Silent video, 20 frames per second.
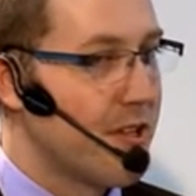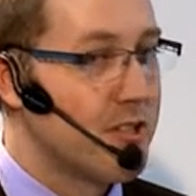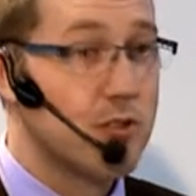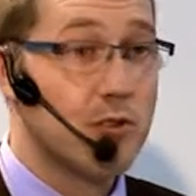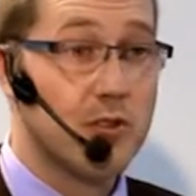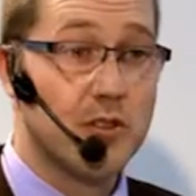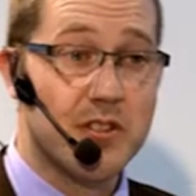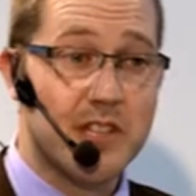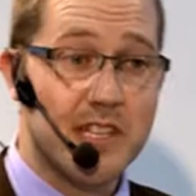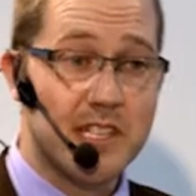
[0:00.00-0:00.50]
So
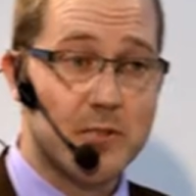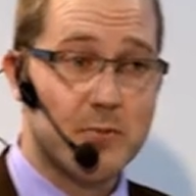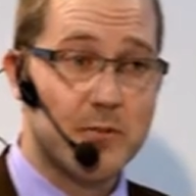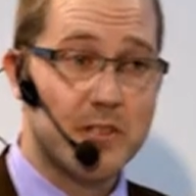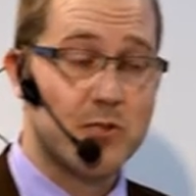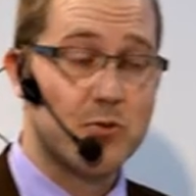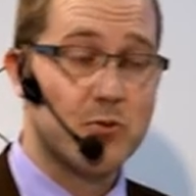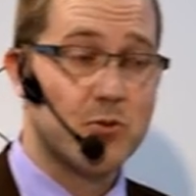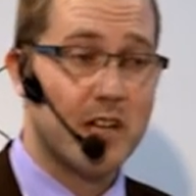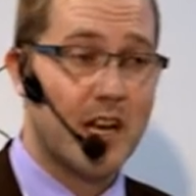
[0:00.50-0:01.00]
the things we
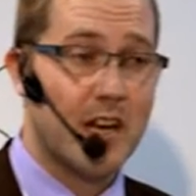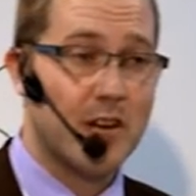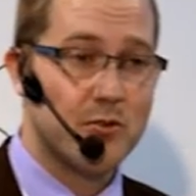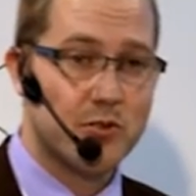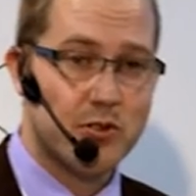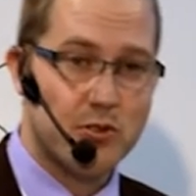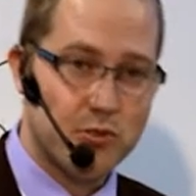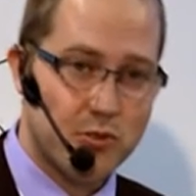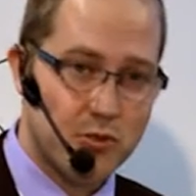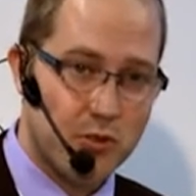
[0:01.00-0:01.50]
do now
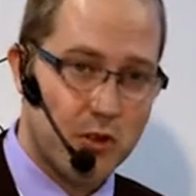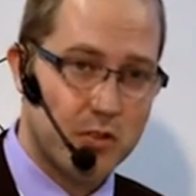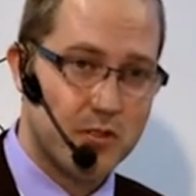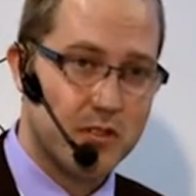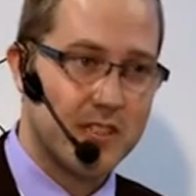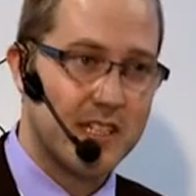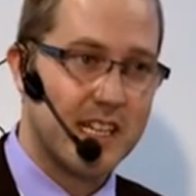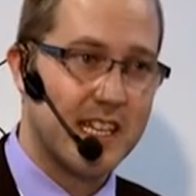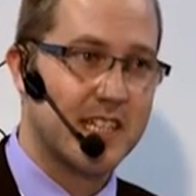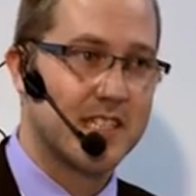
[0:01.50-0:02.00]
should not
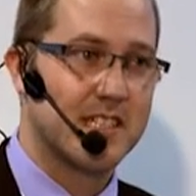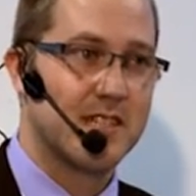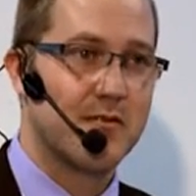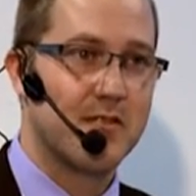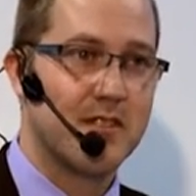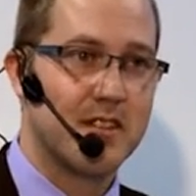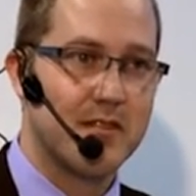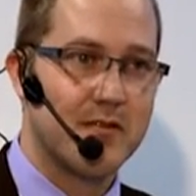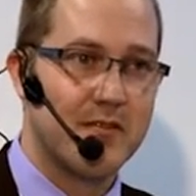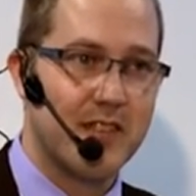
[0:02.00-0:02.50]

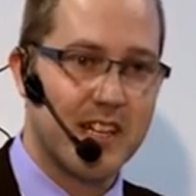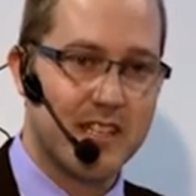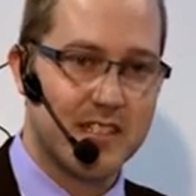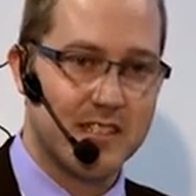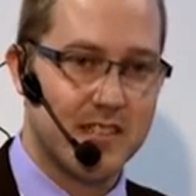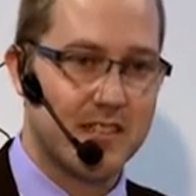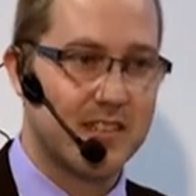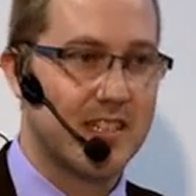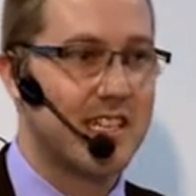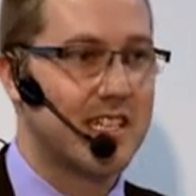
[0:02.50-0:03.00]
negatively affect
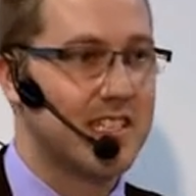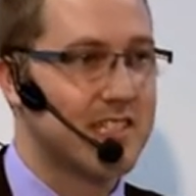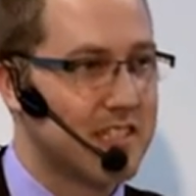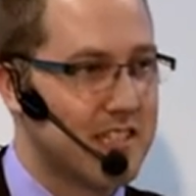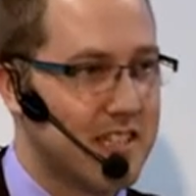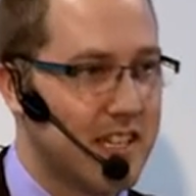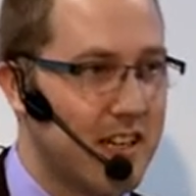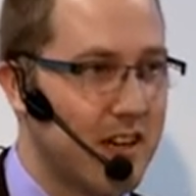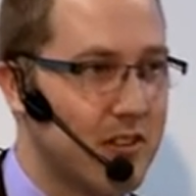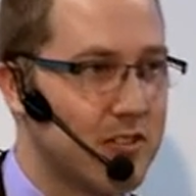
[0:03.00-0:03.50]
the things
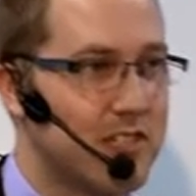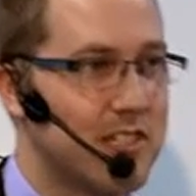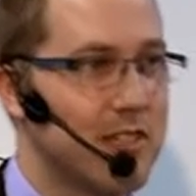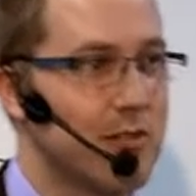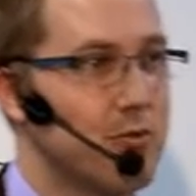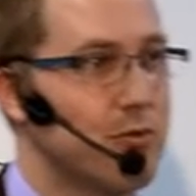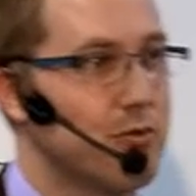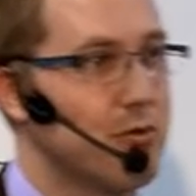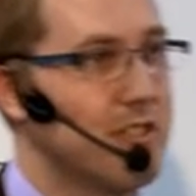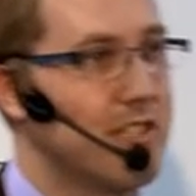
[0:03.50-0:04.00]
that our
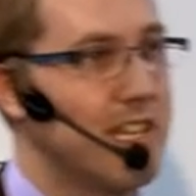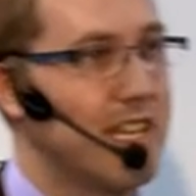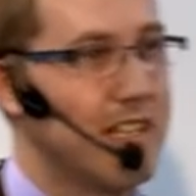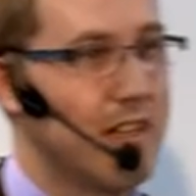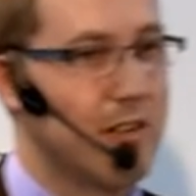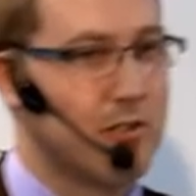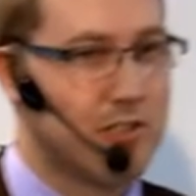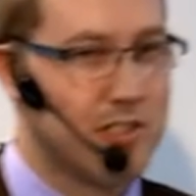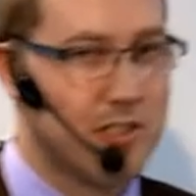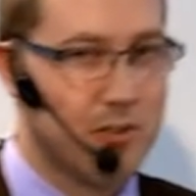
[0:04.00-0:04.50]
children and
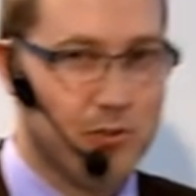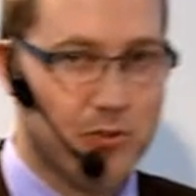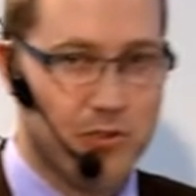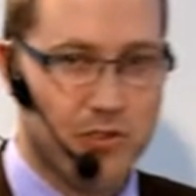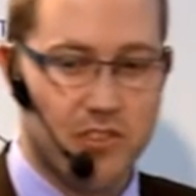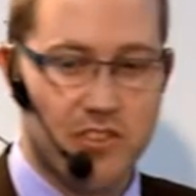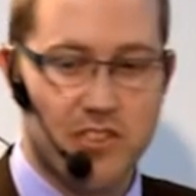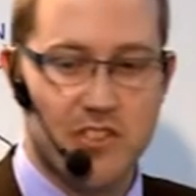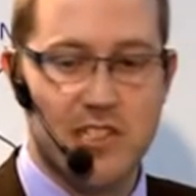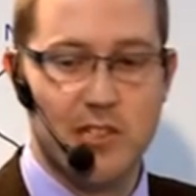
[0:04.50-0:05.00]
our
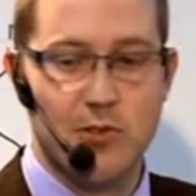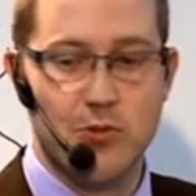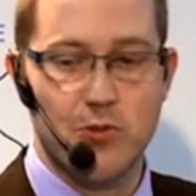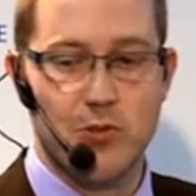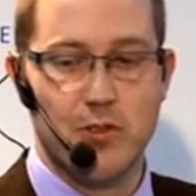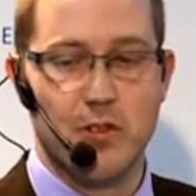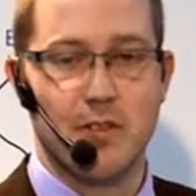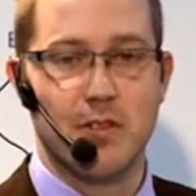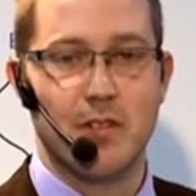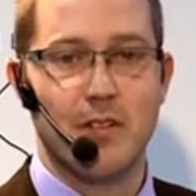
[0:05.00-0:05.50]
children's
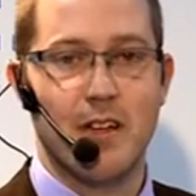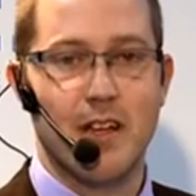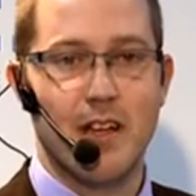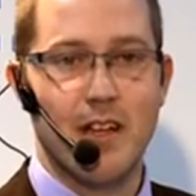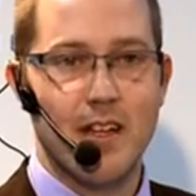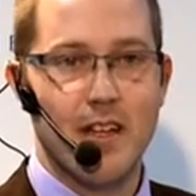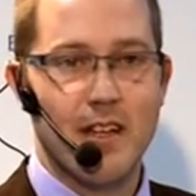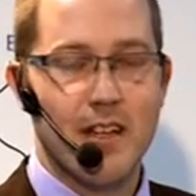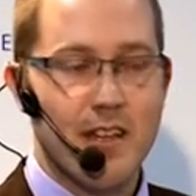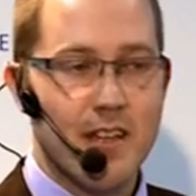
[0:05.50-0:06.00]
children
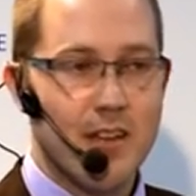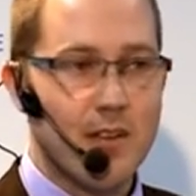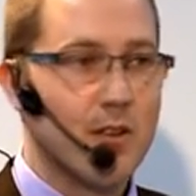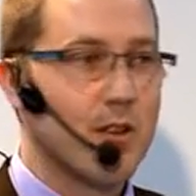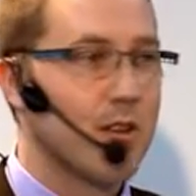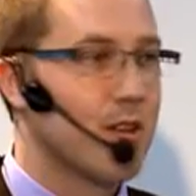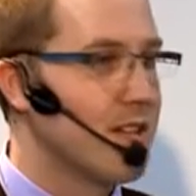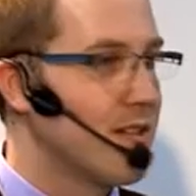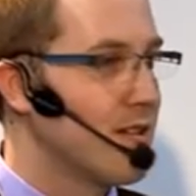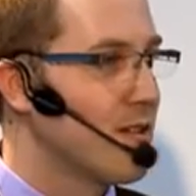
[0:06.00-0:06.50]

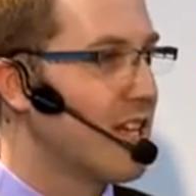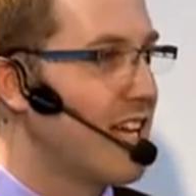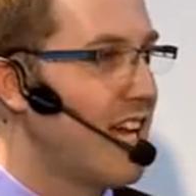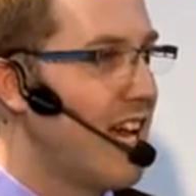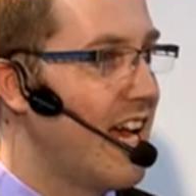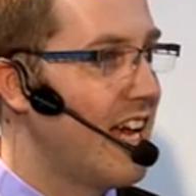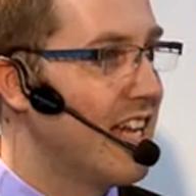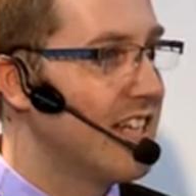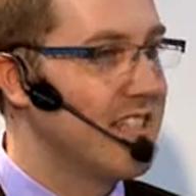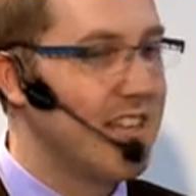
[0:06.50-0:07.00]

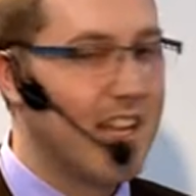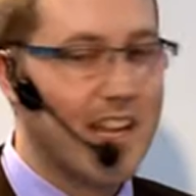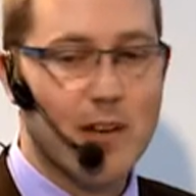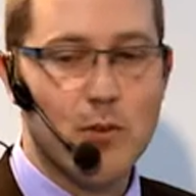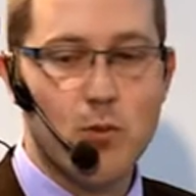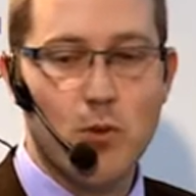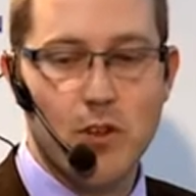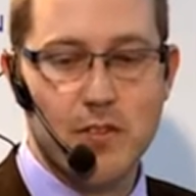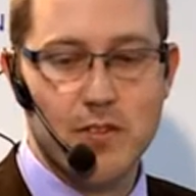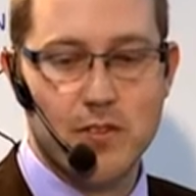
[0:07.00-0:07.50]
can
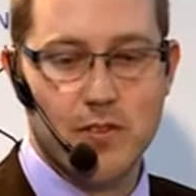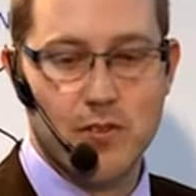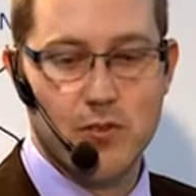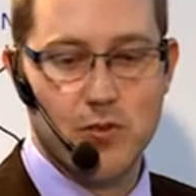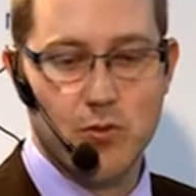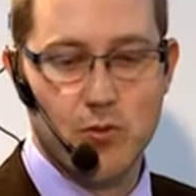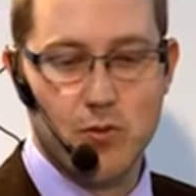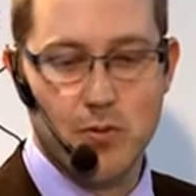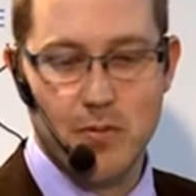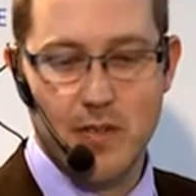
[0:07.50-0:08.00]
and want to
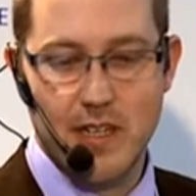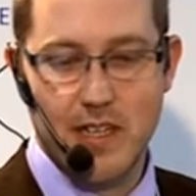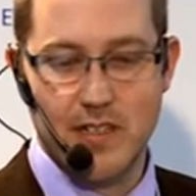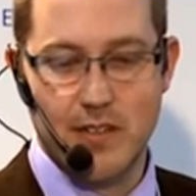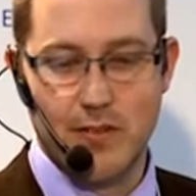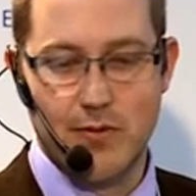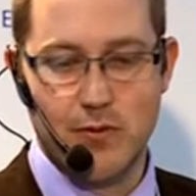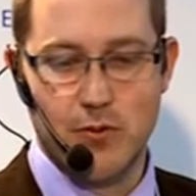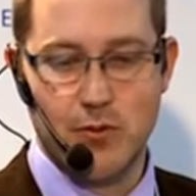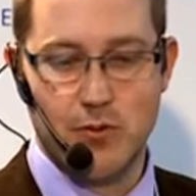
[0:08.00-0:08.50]
do in
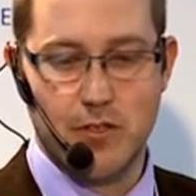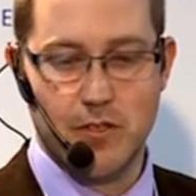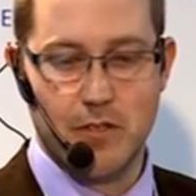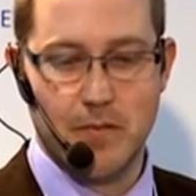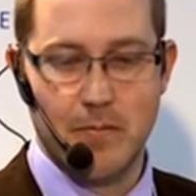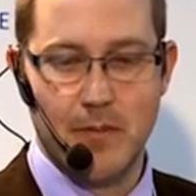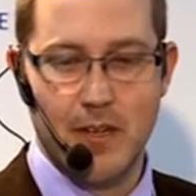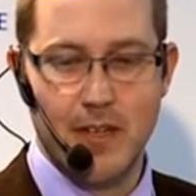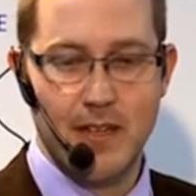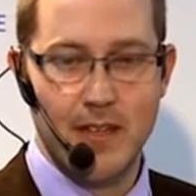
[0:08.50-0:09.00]
the future.
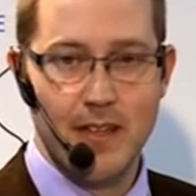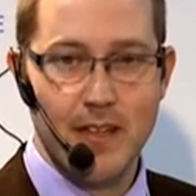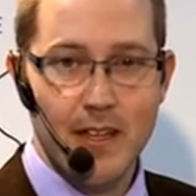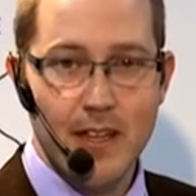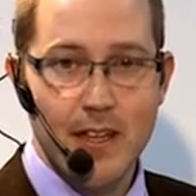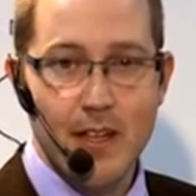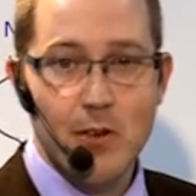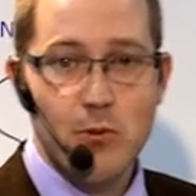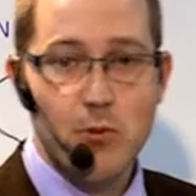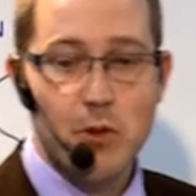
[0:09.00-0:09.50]

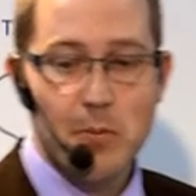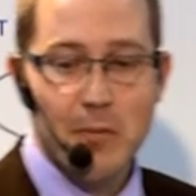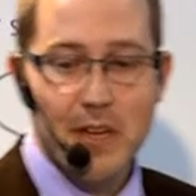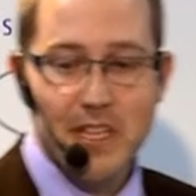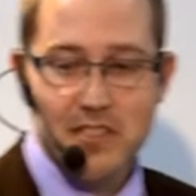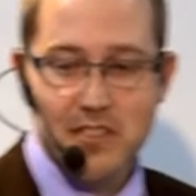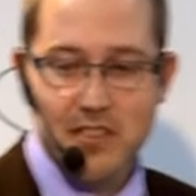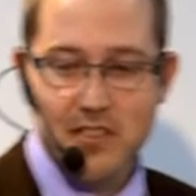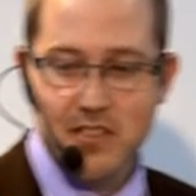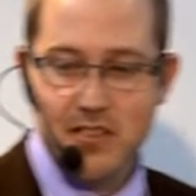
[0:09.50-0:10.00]
We
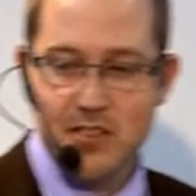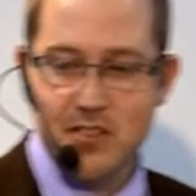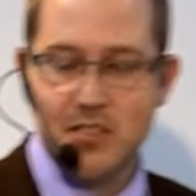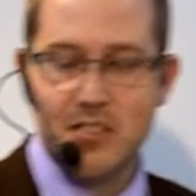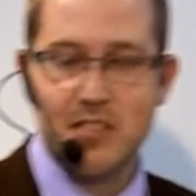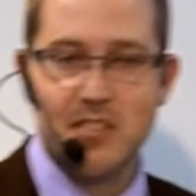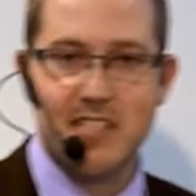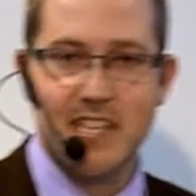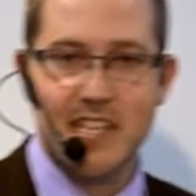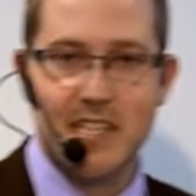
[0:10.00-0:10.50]
measure
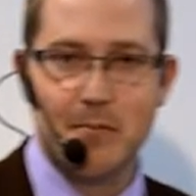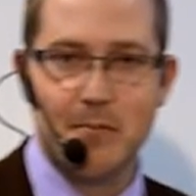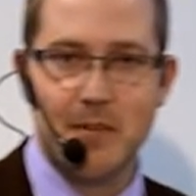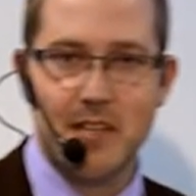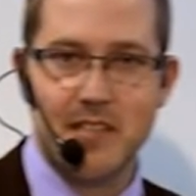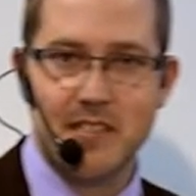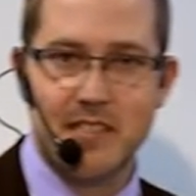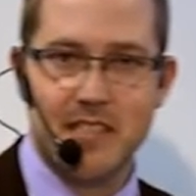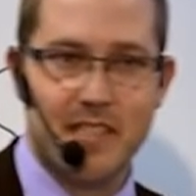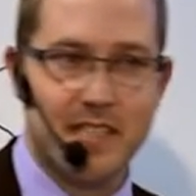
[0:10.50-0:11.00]

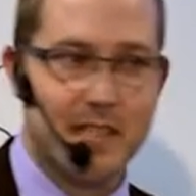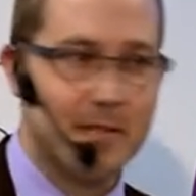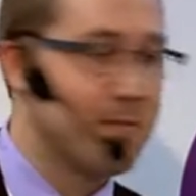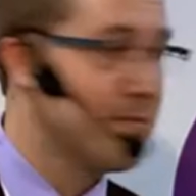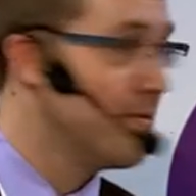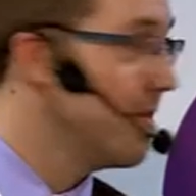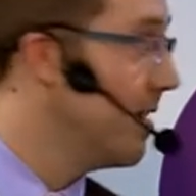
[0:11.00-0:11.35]
sustainability